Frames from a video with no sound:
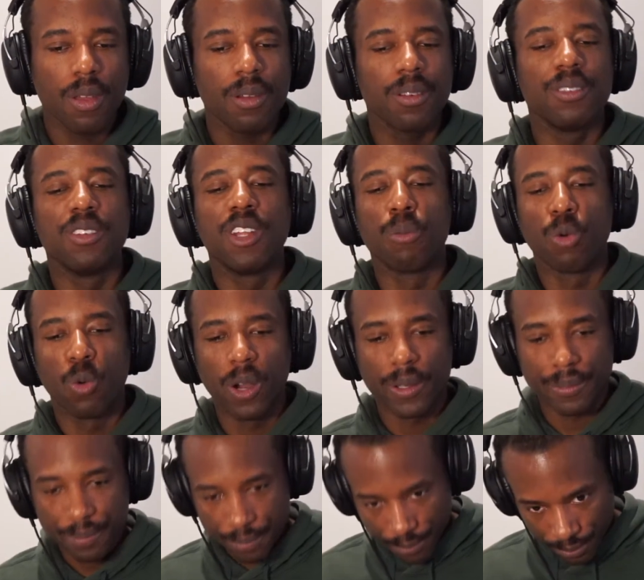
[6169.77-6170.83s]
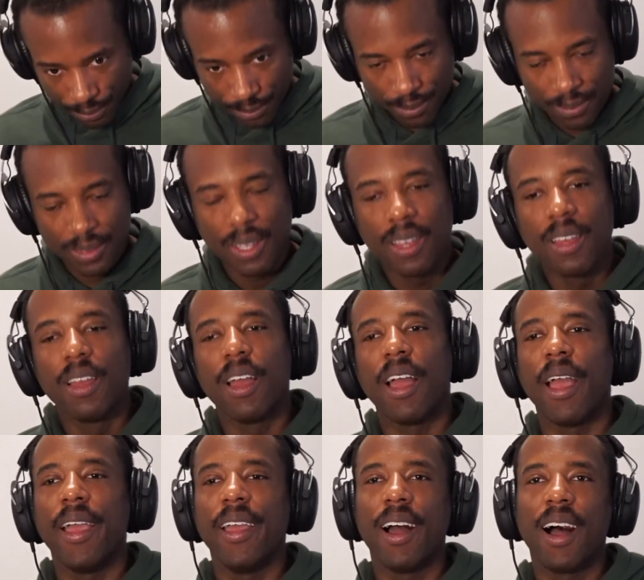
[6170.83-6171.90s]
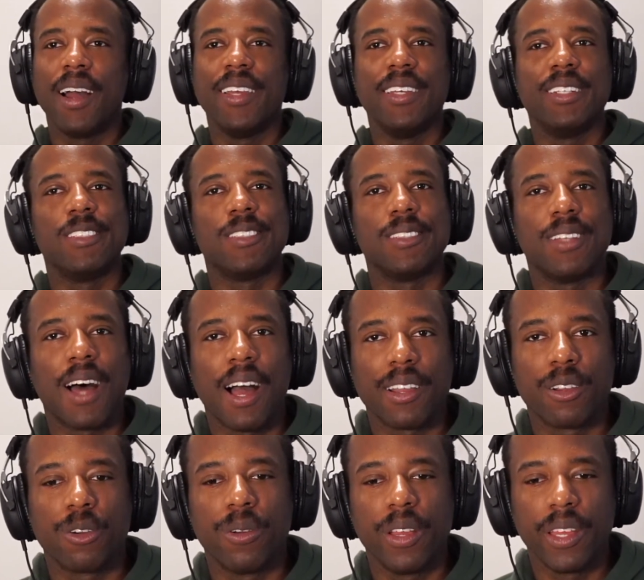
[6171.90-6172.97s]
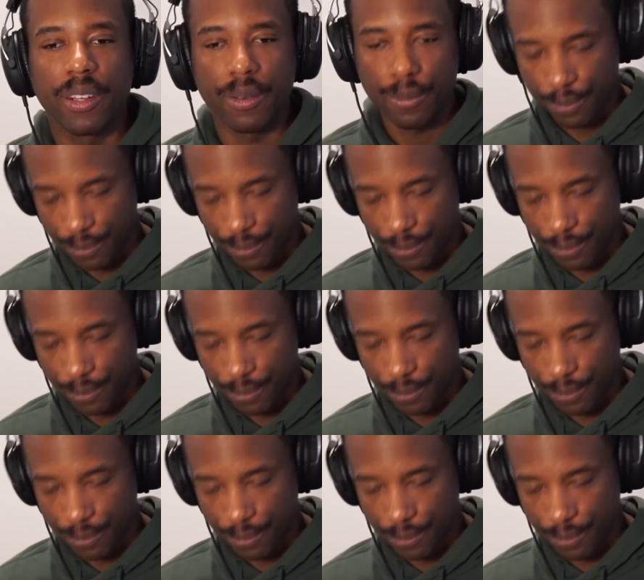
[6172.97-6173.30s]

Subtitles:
Number 1, AI is not creative.